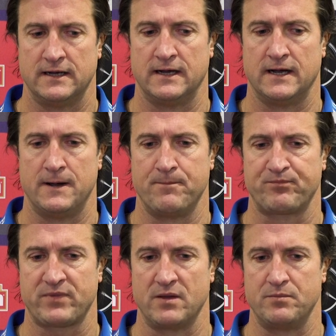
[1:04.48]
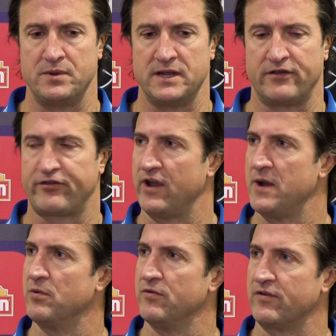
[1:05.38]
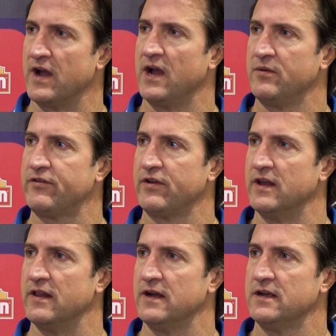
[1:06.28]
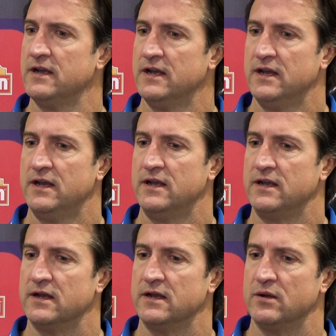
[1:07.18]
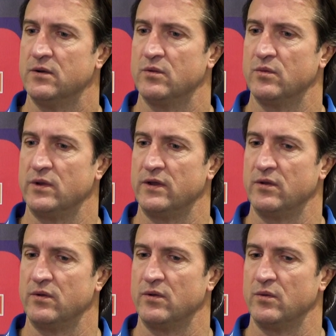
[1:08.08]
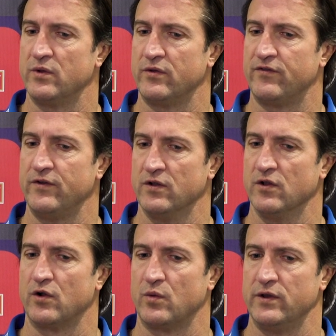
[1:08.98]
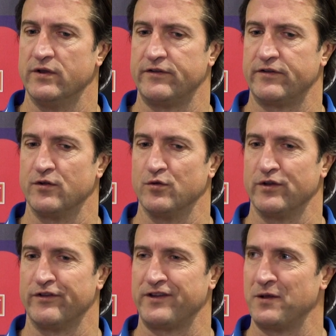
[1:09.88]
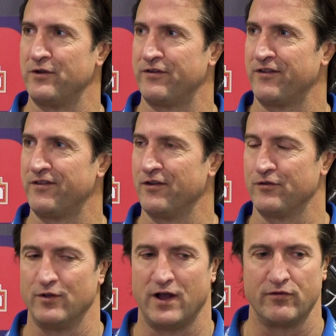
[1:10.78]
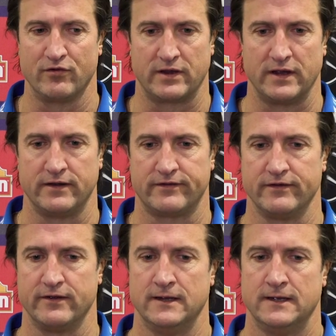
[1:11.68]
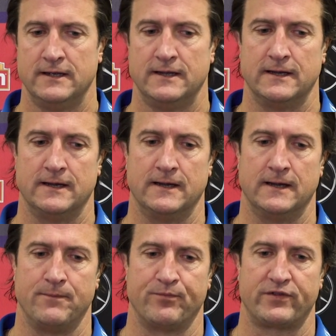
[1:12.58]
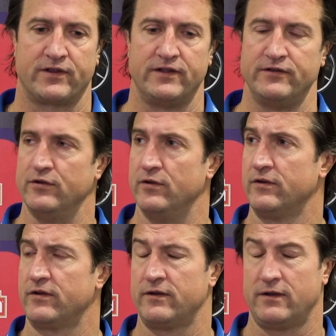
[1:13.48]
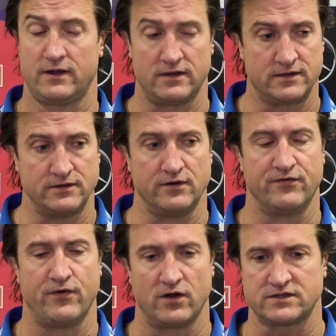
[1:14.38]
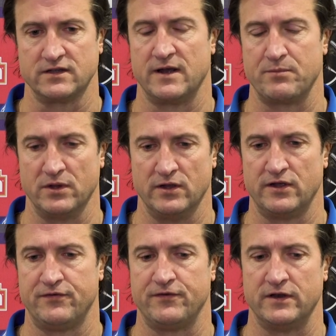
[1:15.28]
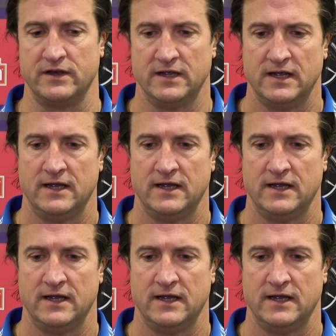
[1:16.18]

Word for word: um, a big sample of games together, uh, we we feel like we need to re-establish ourselves all over again to, um, to continue, continue to foster that belief and